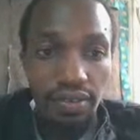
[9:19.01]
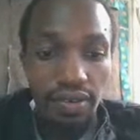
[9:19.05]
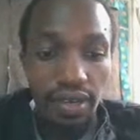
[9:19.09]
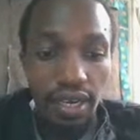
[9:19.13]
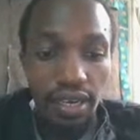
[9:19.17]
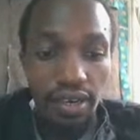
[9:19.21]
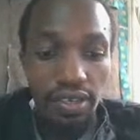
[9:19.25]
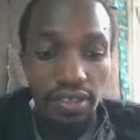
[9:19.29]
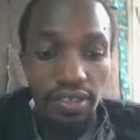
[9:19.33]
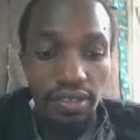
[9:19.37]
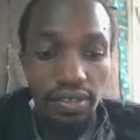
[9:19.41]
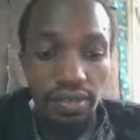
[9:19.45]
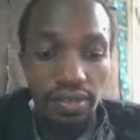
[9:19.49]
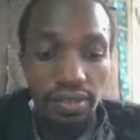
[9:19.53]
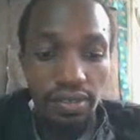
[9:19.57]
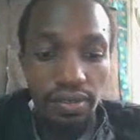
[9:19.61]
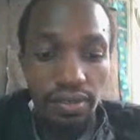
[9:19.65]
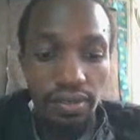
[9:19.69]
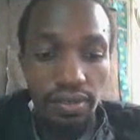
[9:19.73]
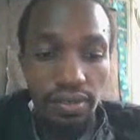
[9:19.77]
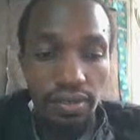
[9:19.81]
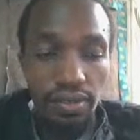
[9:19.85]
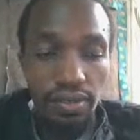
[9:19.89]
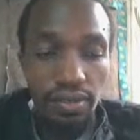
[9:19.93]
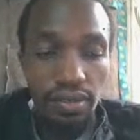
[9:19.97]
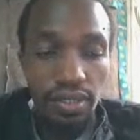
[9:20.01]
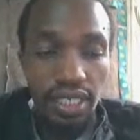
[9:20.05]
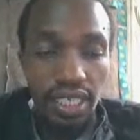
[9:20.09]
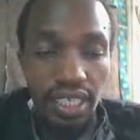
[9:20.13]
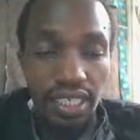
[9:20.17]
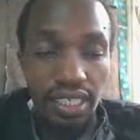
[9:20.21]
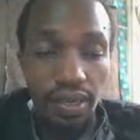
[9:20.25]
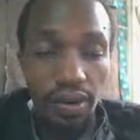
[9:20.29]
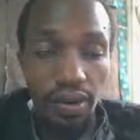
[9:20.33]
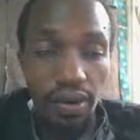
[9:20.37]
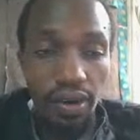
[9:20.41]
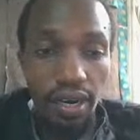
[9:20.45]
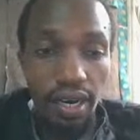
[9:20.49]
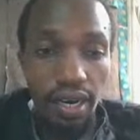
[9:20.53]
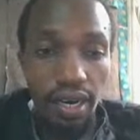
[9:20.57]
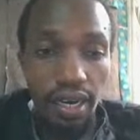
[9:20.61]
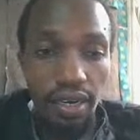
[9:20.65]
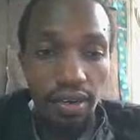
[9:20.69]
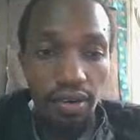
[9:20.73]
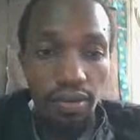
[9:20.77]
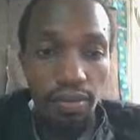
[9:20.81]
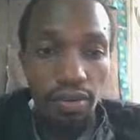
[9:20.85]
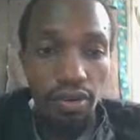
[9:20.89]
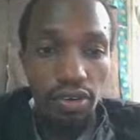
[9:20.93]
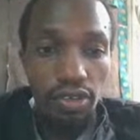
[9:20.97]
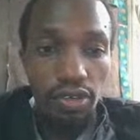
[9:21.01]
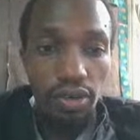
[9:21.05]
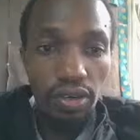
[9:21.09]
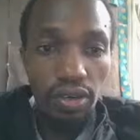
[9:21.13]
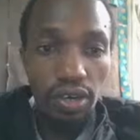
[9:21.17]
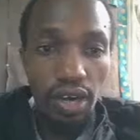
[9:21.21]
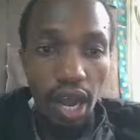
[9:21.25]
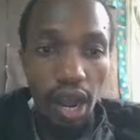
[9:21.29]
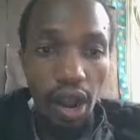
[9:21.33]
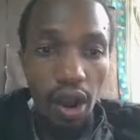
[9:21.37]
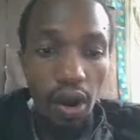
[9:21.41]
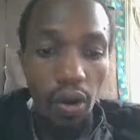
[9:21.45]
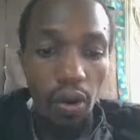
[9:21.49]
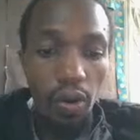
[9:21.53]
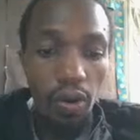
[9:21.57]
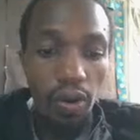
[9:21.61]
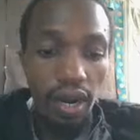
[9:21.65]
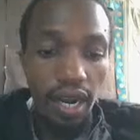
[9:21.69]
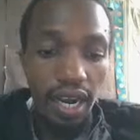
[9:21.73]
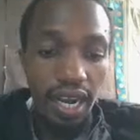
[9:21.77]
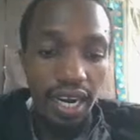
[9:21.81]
We are going to test our robot on how